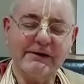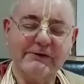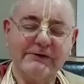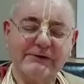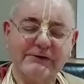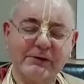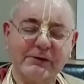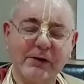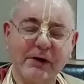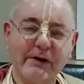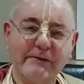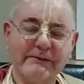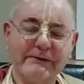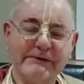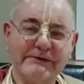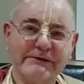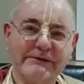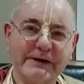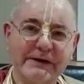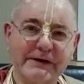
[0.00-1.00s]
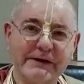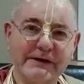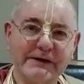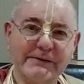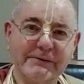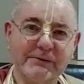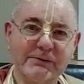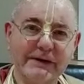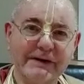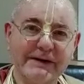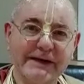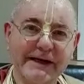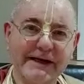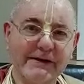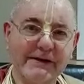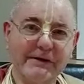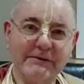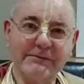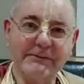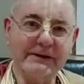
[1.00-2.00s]
So obviously we
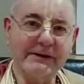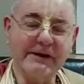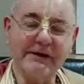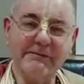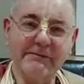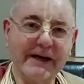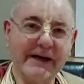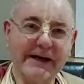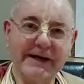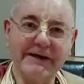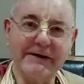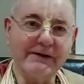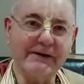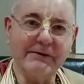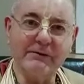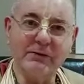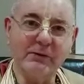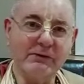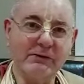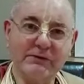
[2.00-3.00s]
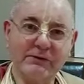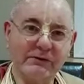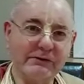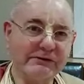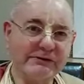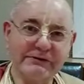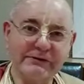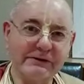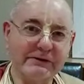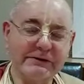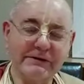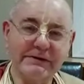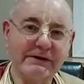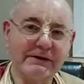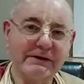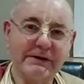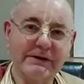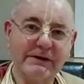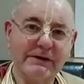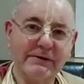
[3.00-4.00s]
cannot become angry with Krishna.
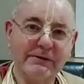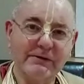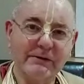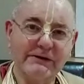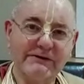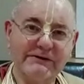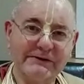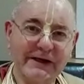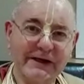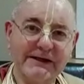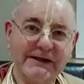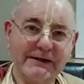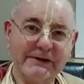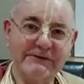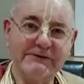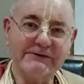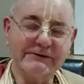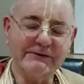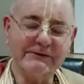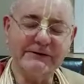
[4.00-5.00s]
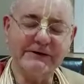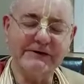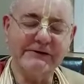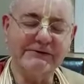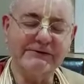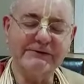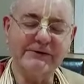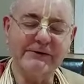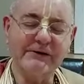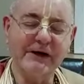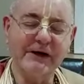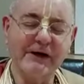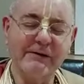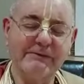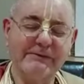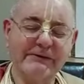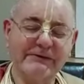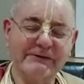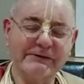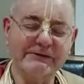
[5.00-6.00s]
We're sadhaks. It is not our
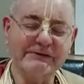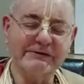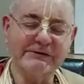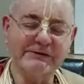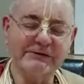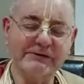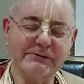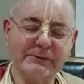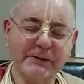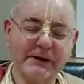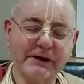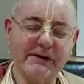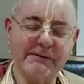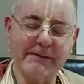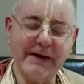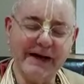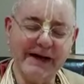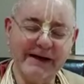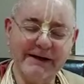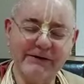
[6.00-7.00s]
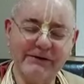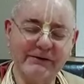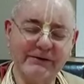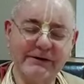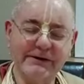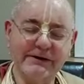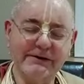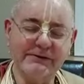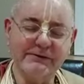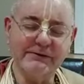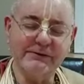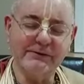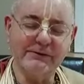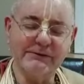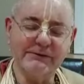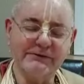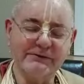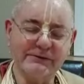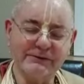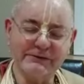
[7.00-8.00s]
position to become angry
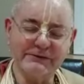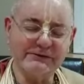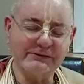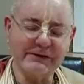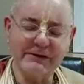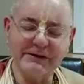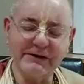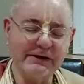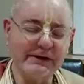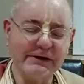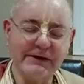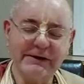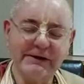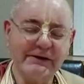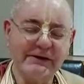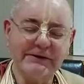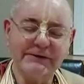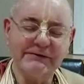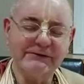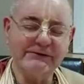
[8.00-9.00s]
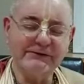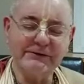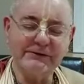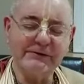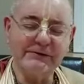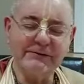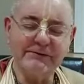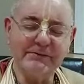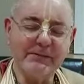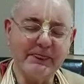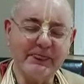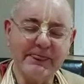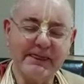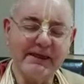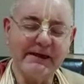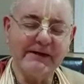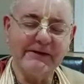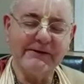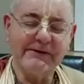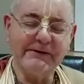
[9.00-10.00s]
towards Krishna. So
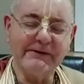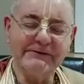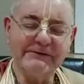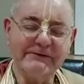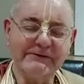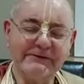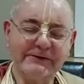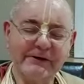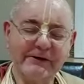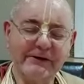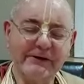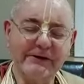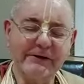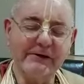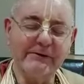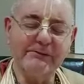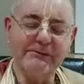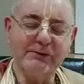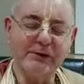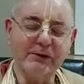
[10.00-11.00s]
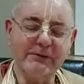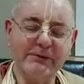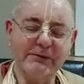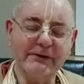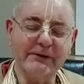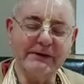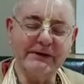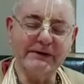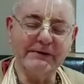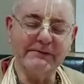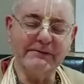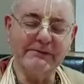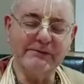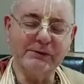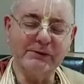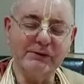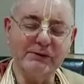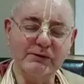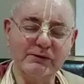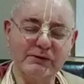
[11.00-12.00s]
this is not an appropriate
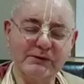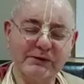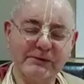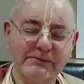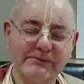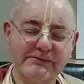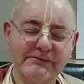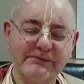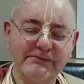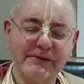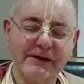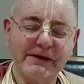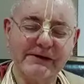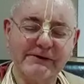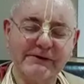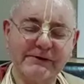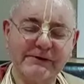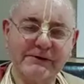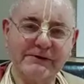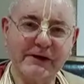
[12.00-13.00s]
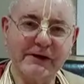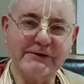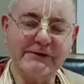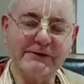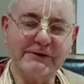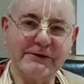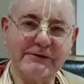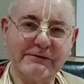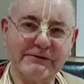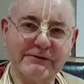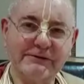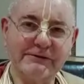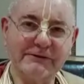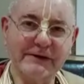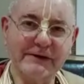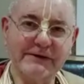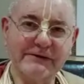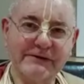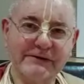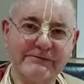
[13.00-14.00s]
mood to try to
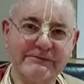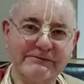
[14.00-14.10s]
cultivate.